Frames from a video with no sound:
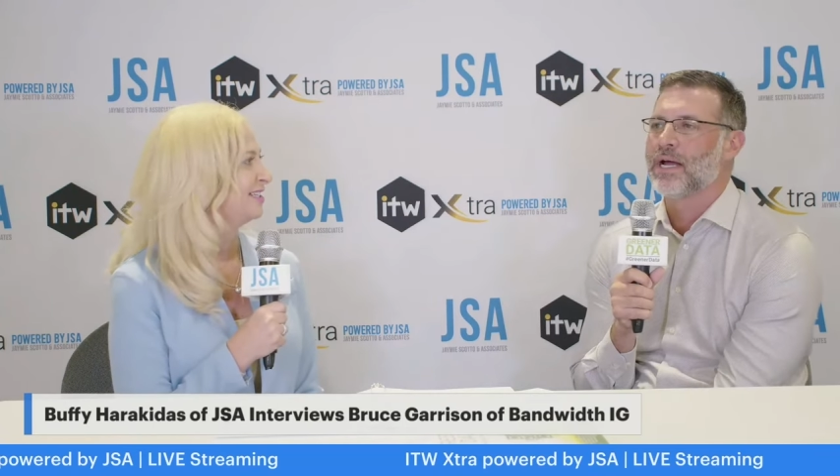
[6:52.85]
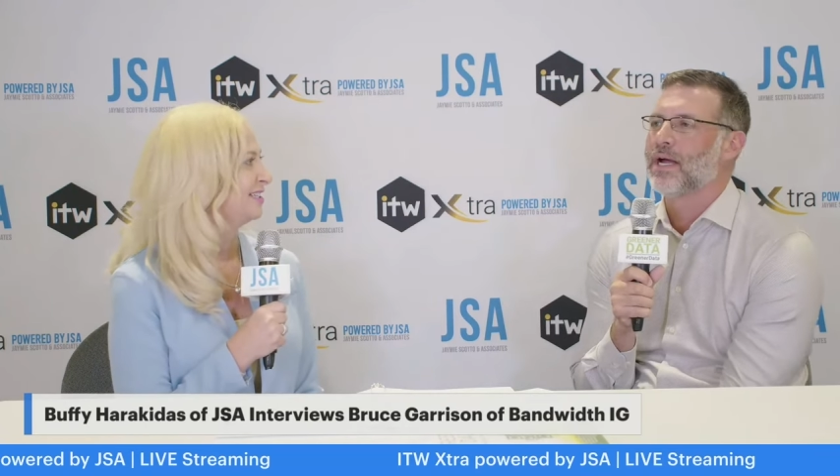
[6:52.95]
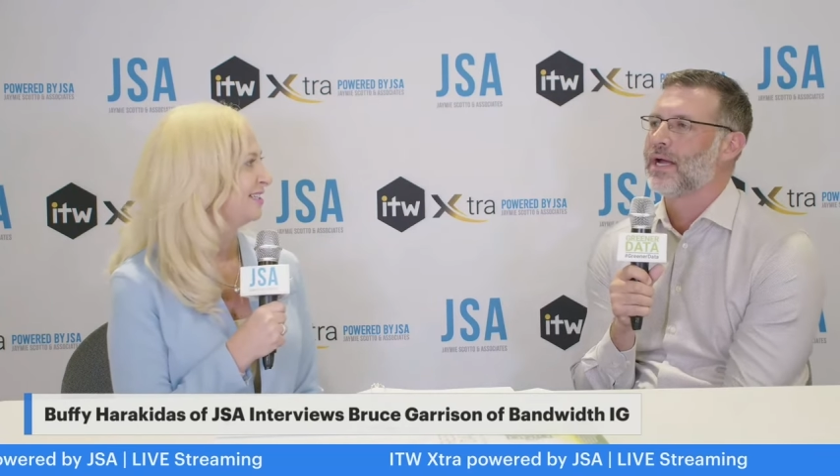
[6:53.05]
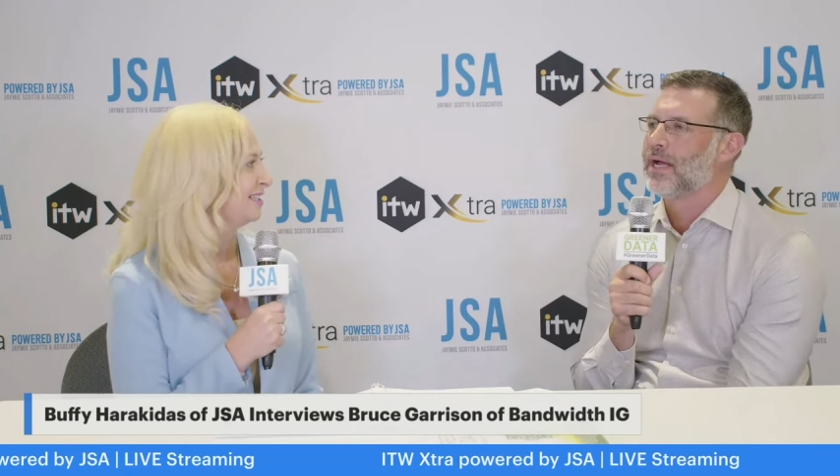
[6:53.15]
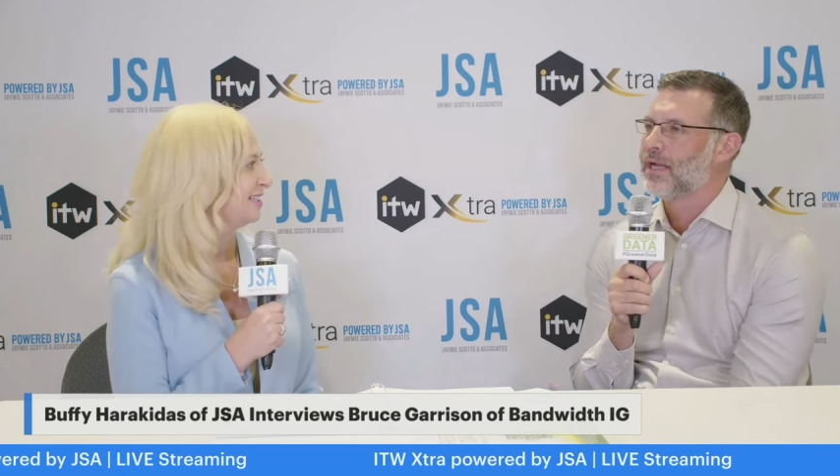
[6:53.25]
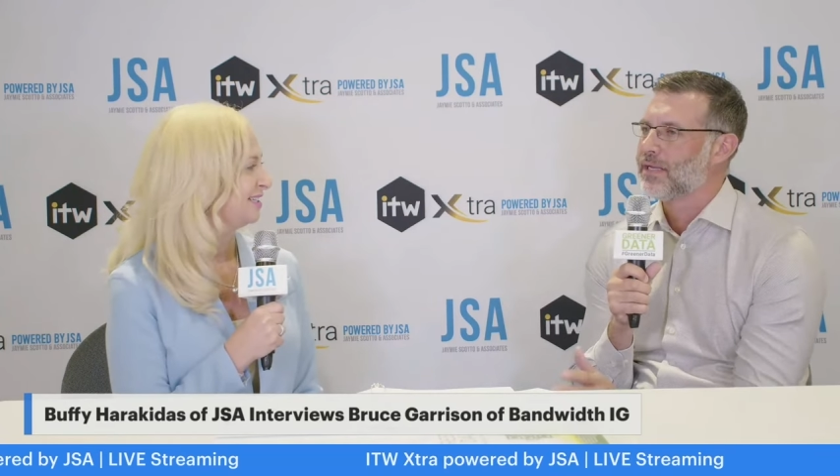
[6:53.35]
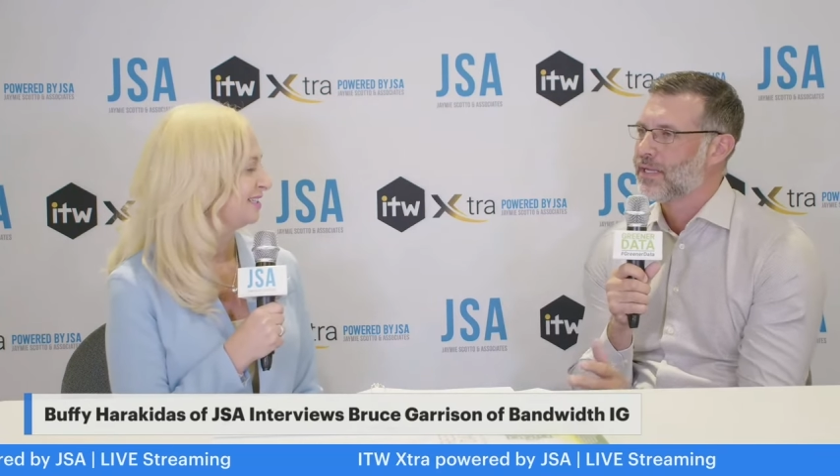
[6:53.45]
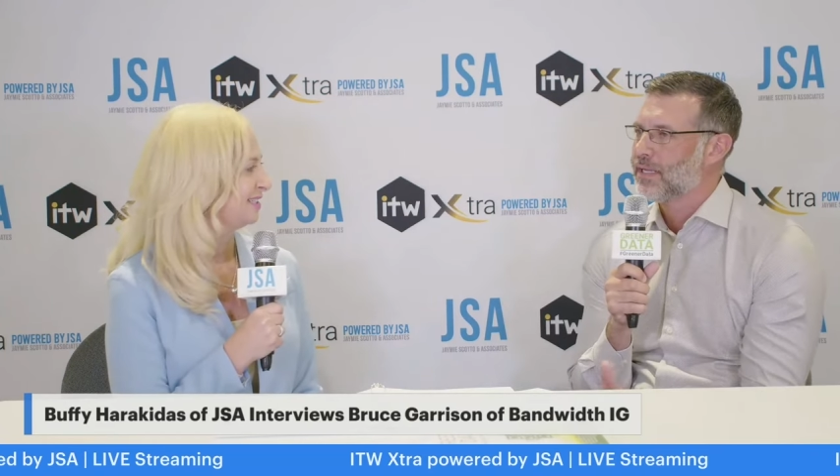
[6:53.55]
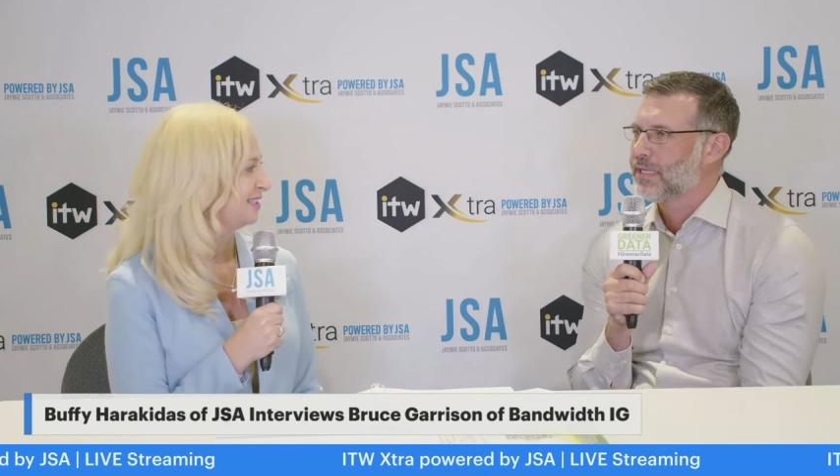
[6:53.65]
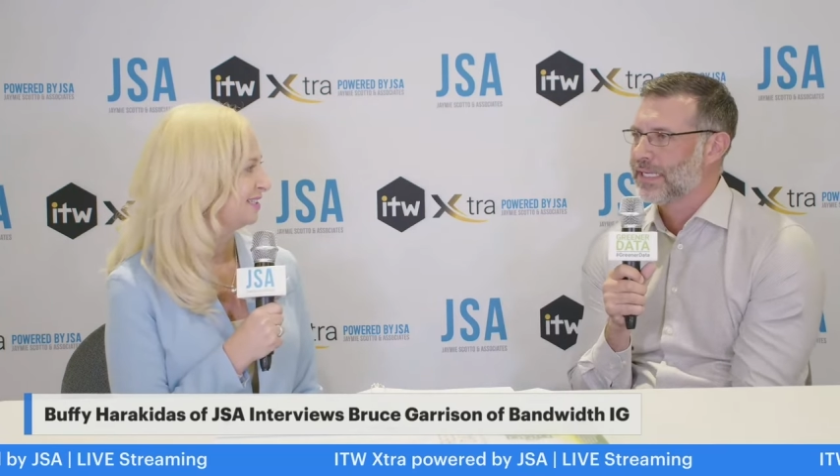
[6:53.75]
Uh,
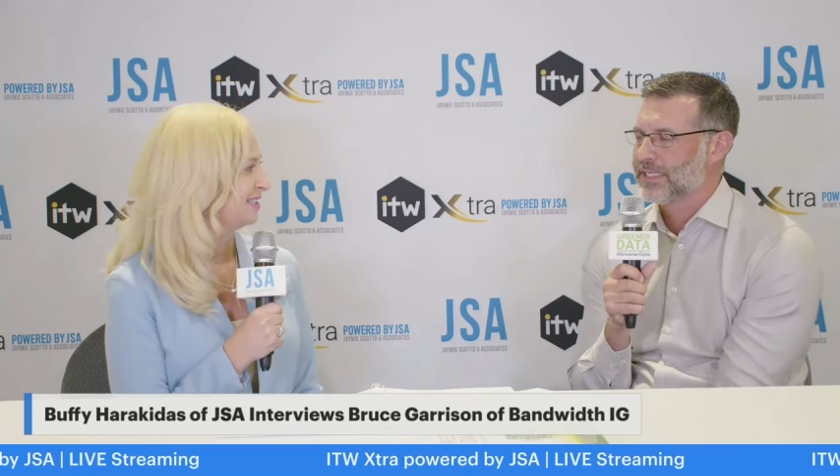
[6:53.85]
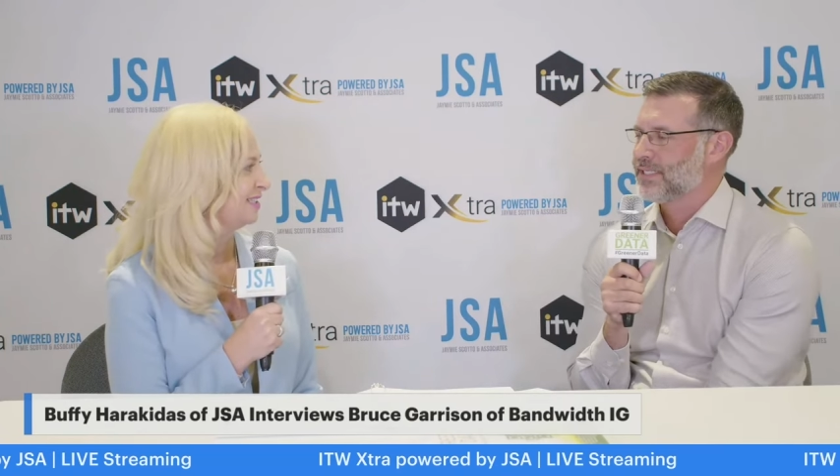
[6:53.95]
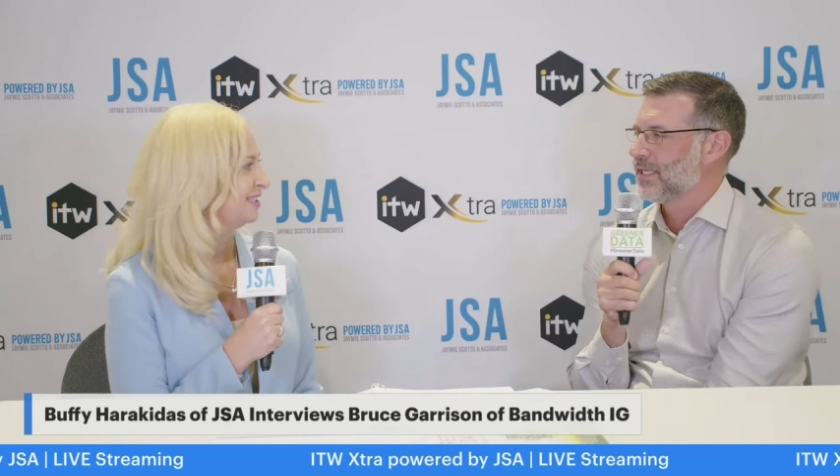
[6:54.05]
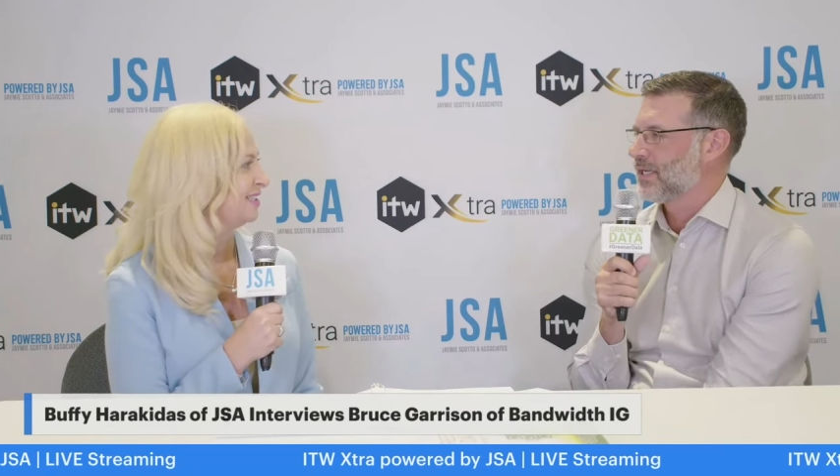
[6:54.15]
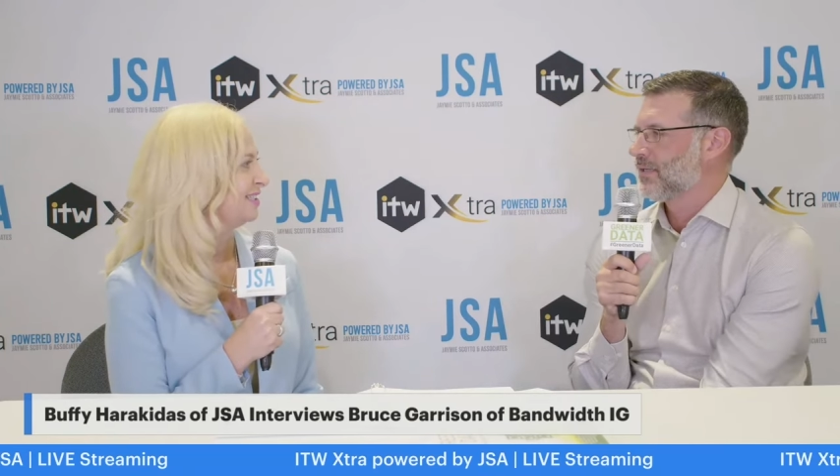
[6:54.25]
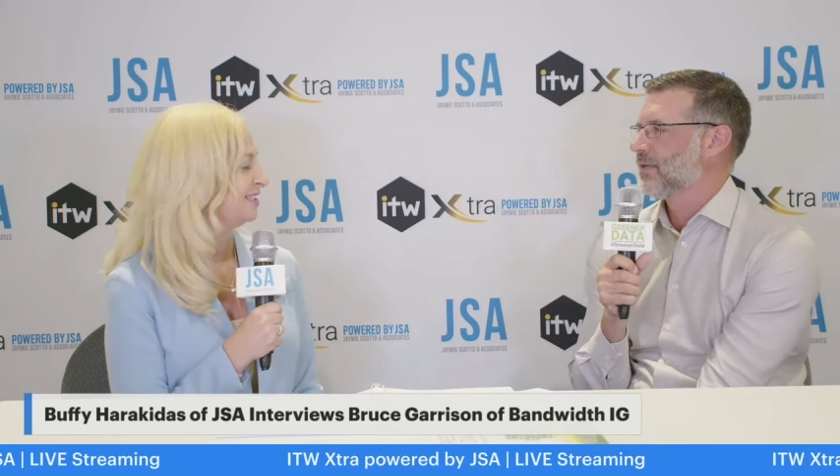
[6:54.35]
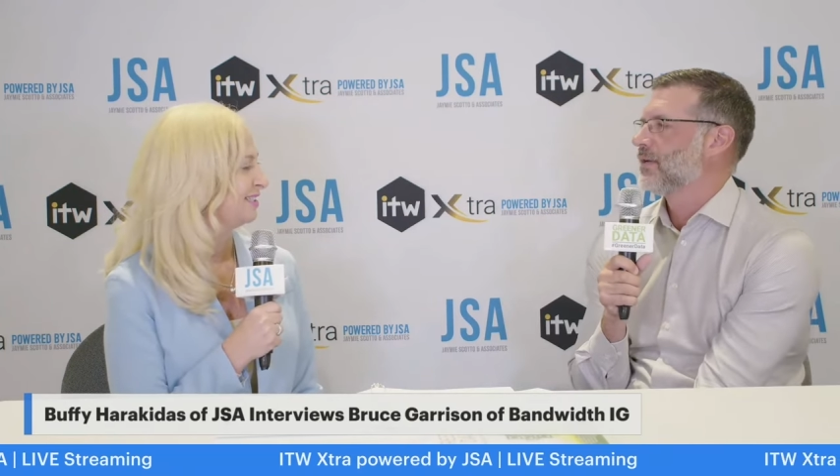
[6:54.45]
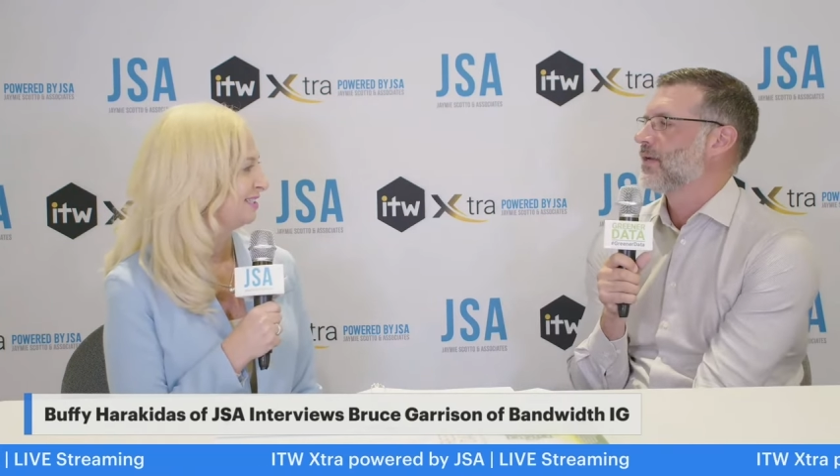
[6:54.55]
LinkedIn